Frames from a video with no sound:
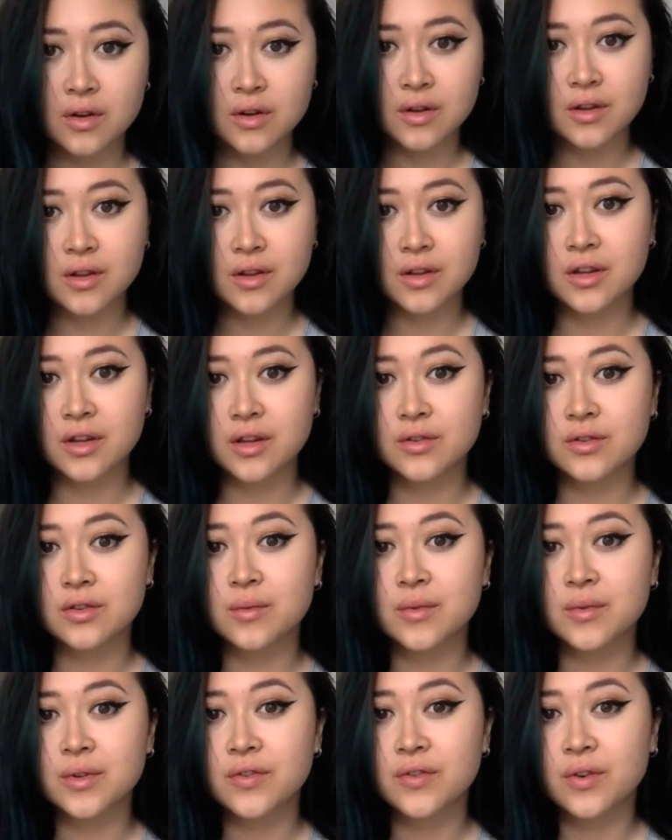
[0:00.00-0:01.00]
I think thank you so
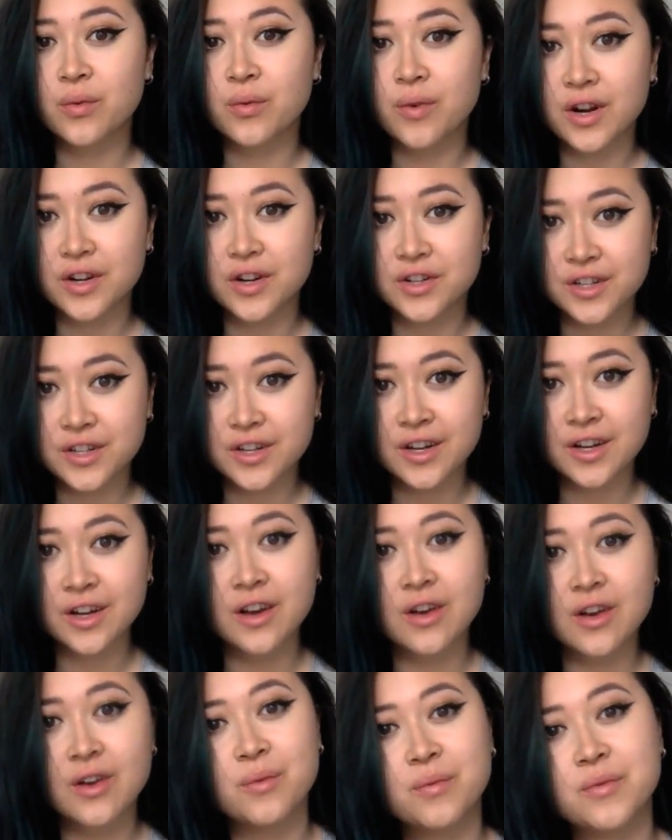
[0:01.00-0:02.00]
much for watching.
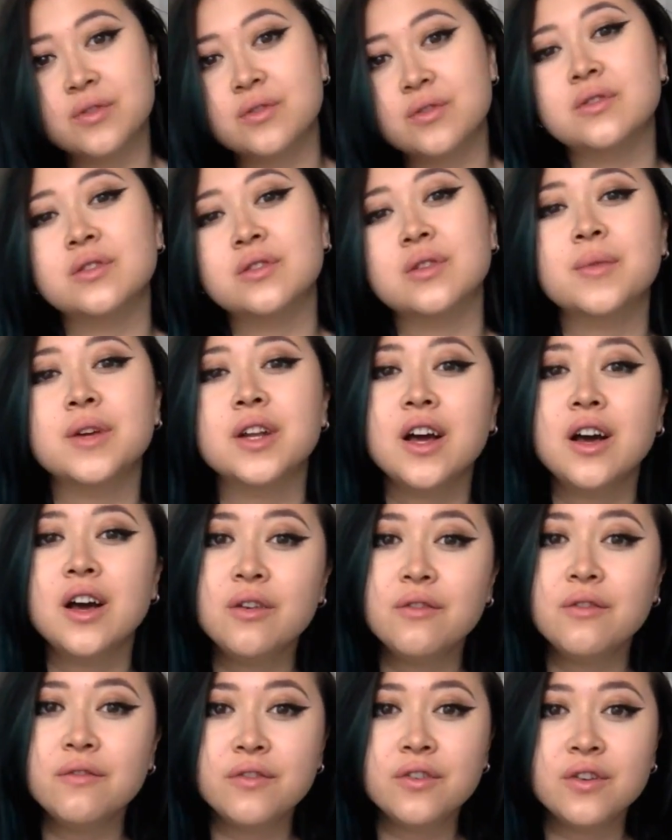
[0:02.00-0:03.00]
I hope this was somewhat
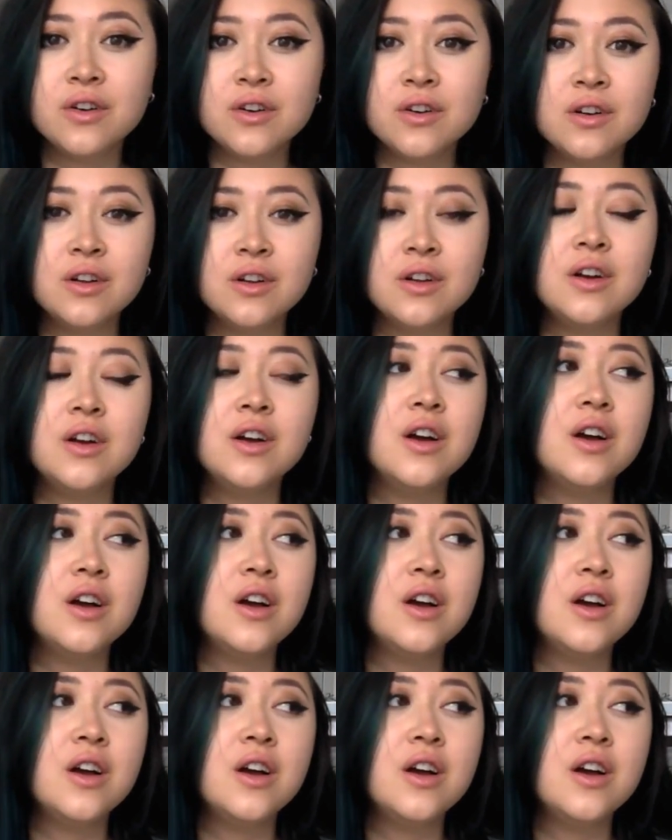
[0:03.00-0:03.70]
helpful.